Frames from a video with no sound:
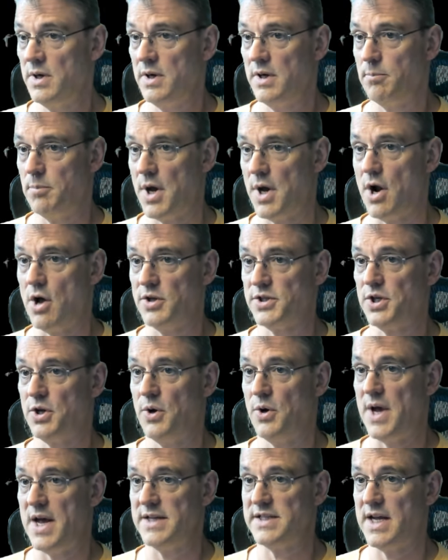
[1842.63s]
but also
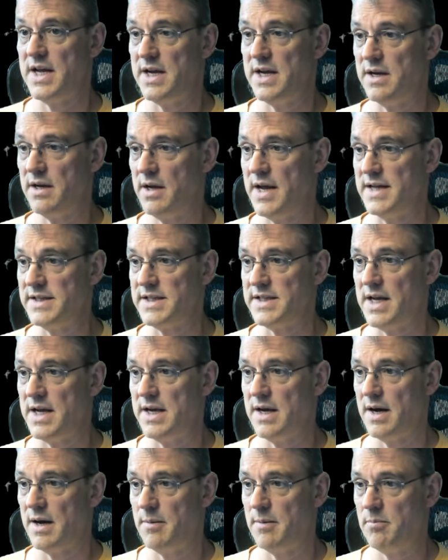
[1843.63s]
as a as a
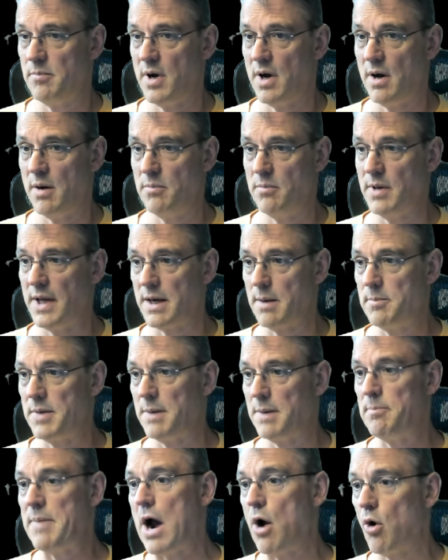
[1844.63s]
uh, uh, like a
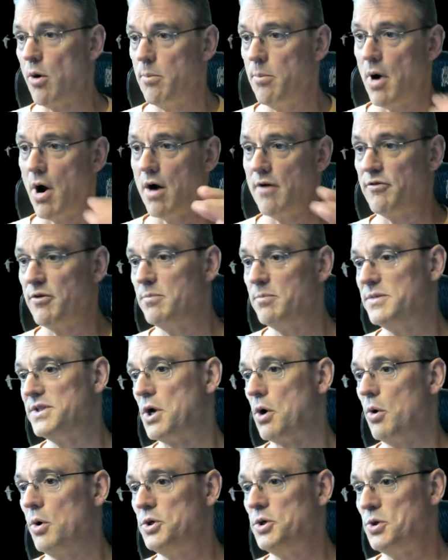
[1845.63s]
big power bar from
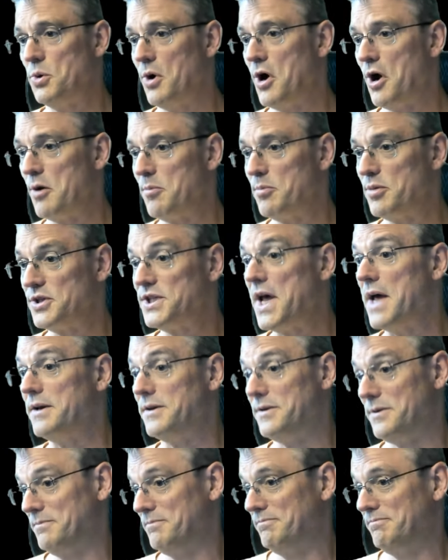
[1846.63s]
zero to 100%.